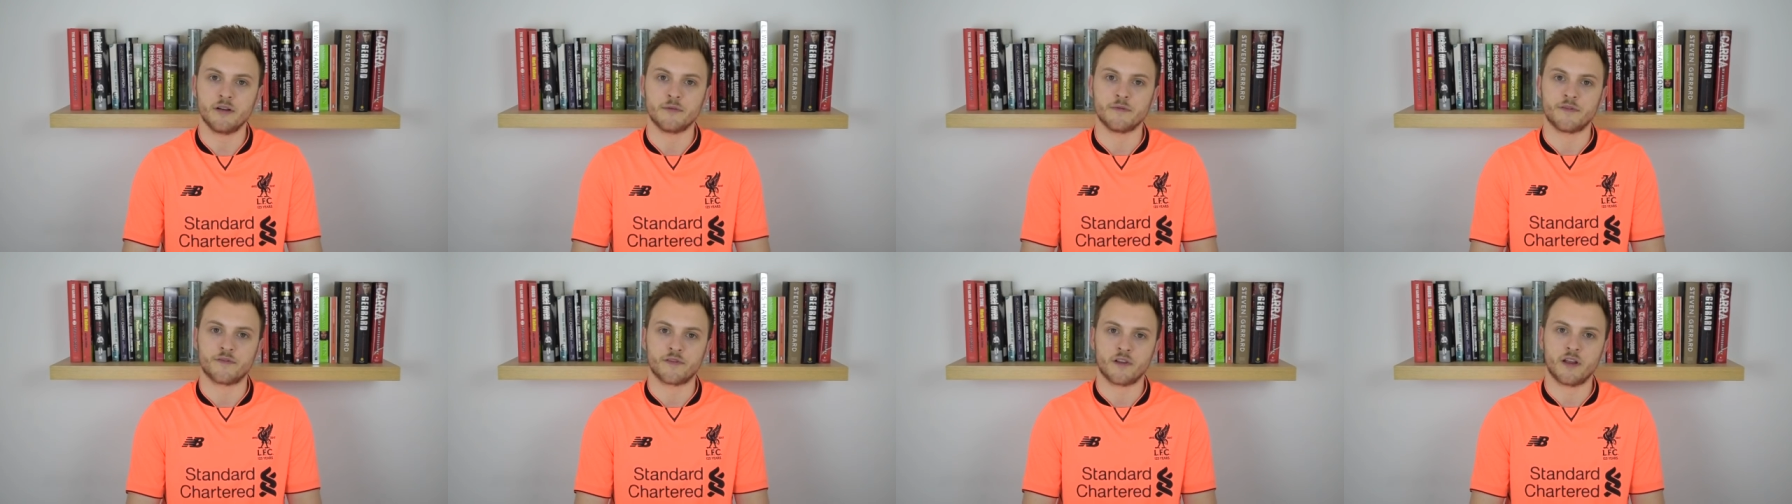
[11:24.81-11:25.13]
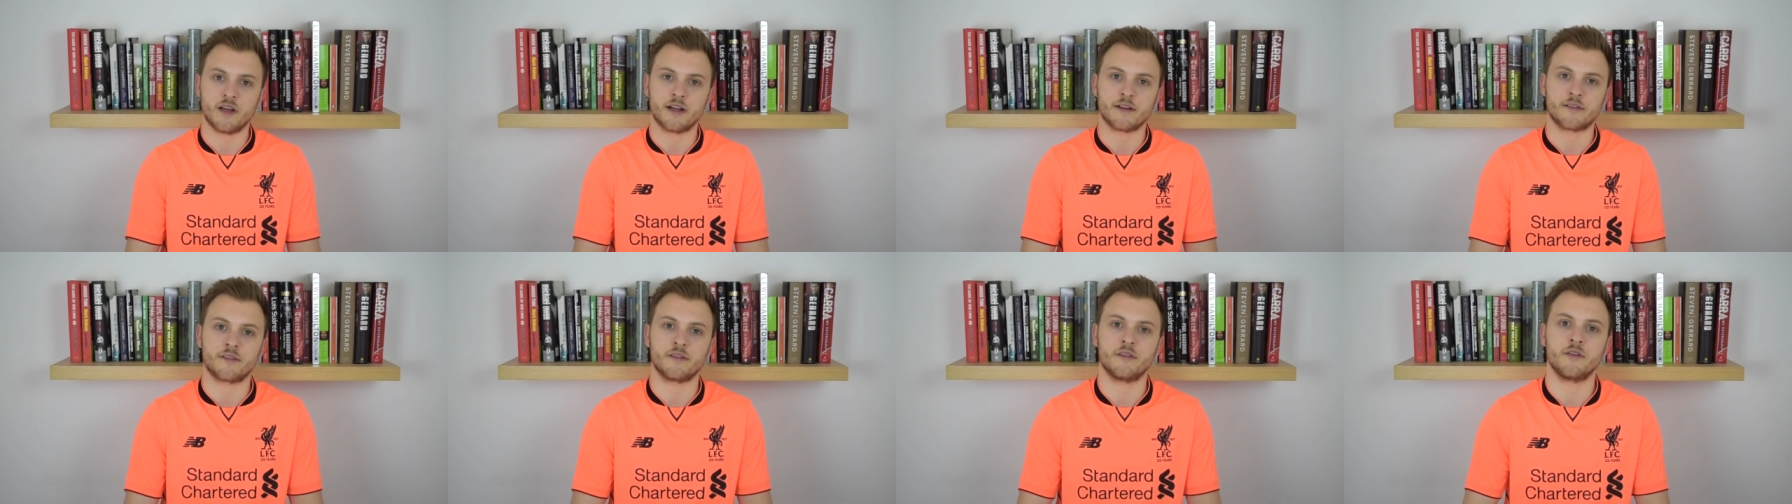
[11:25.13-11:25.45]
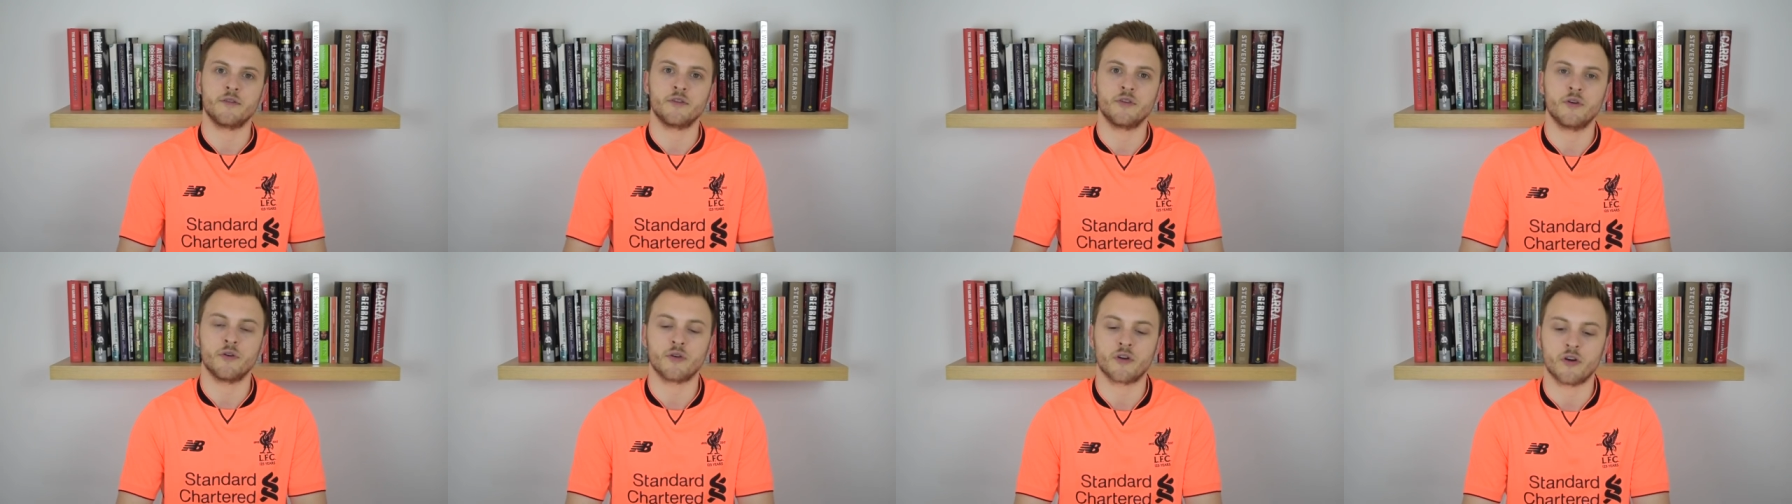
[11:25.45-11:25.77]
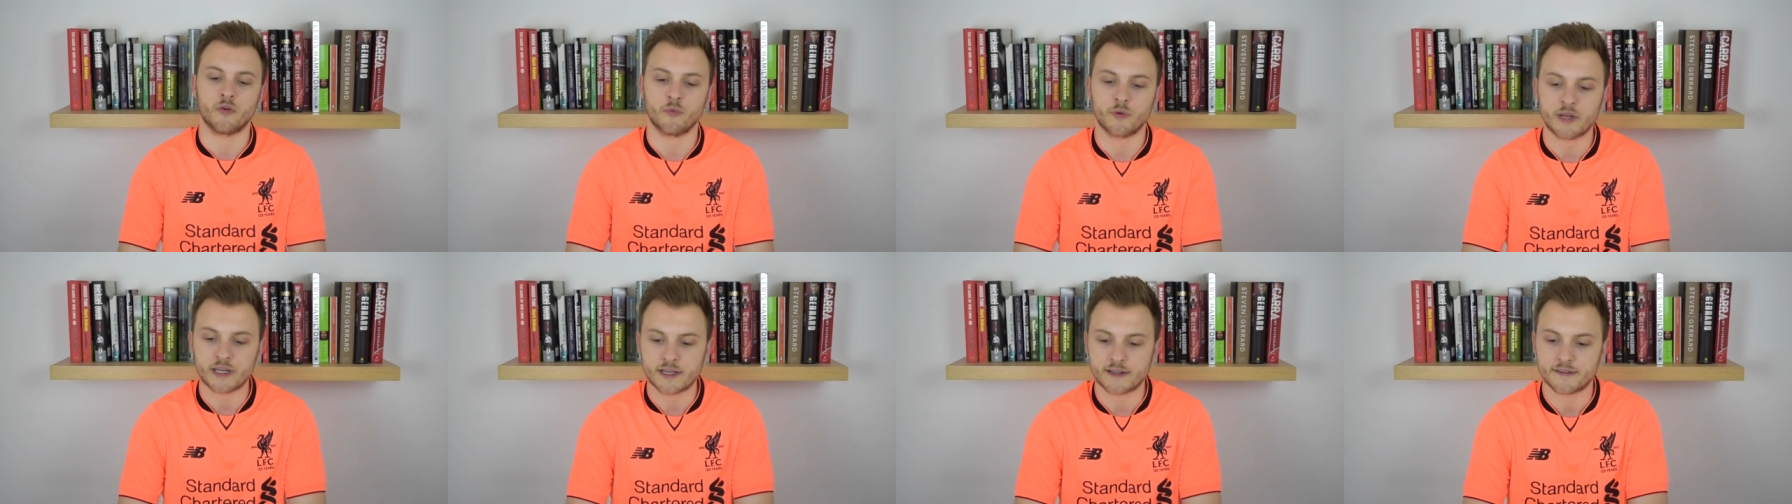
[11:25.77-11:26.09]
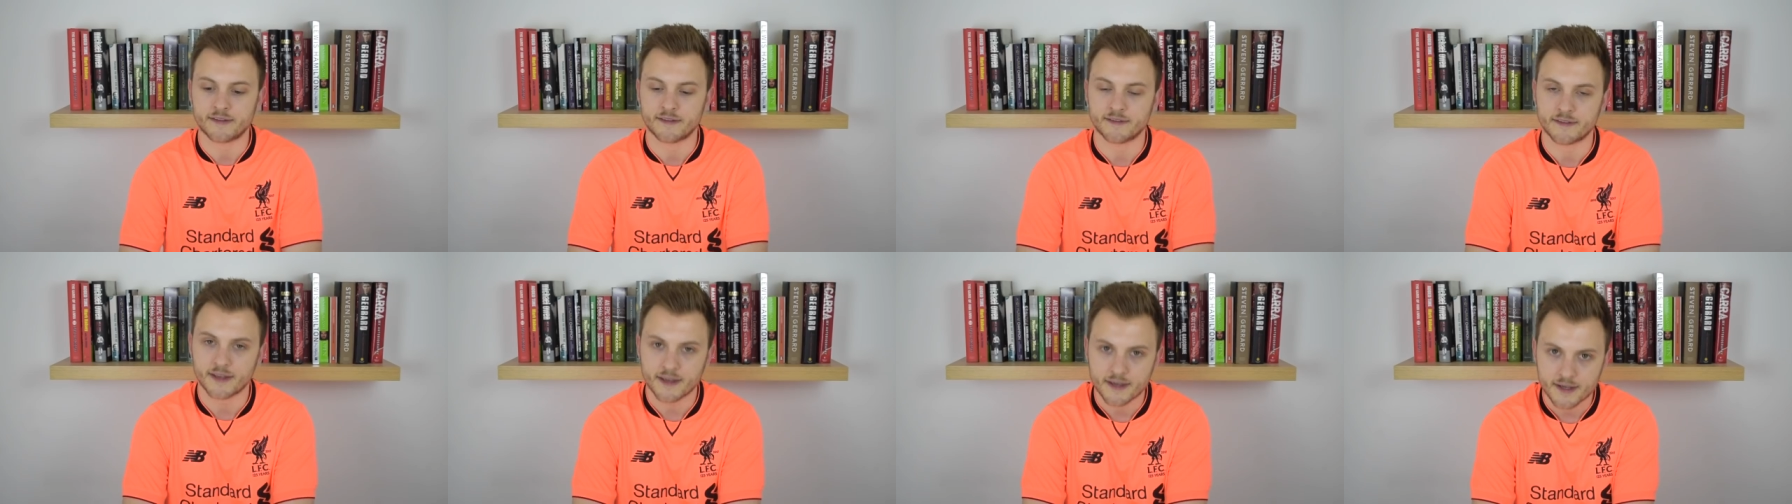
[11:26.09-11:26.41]
I'm flying to New York a week
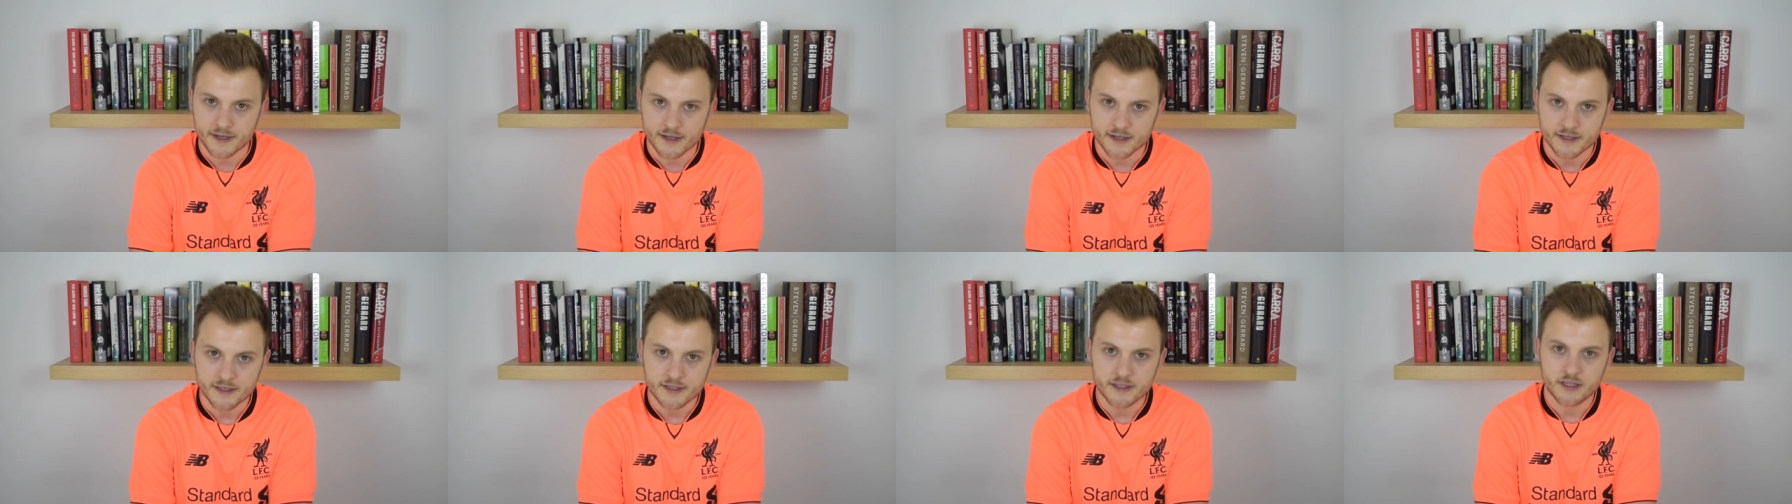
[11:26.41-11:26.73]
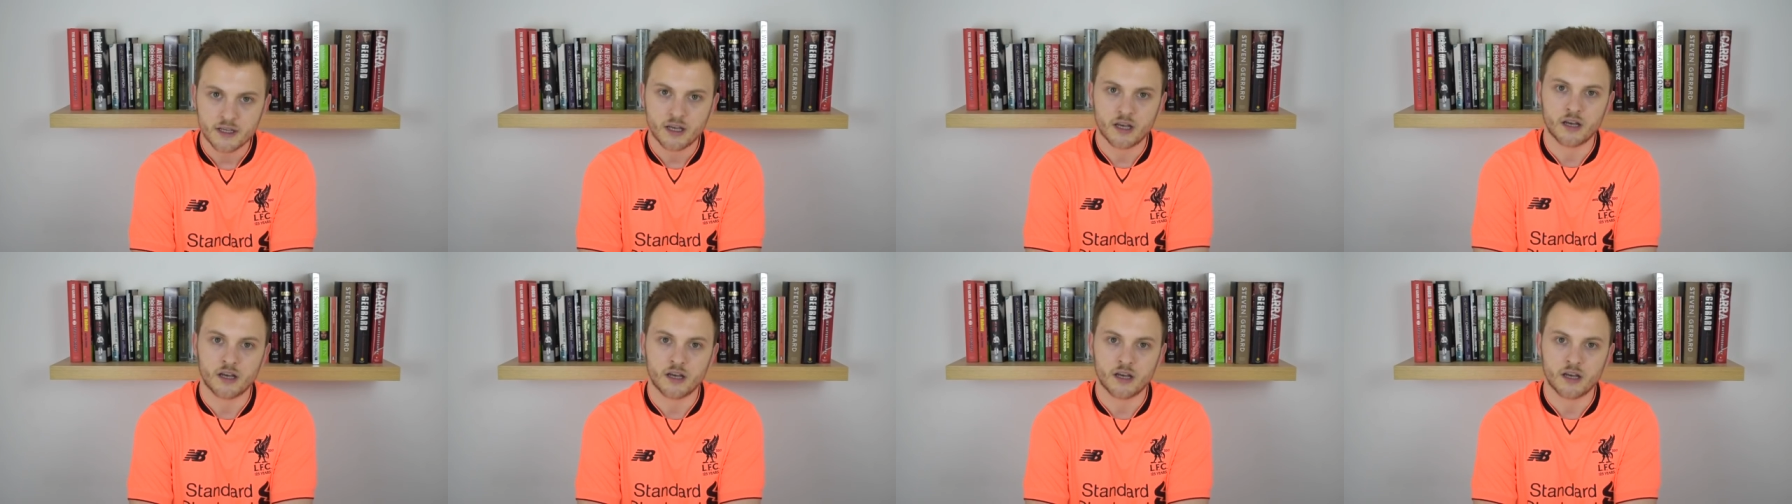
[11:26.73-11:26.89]
today,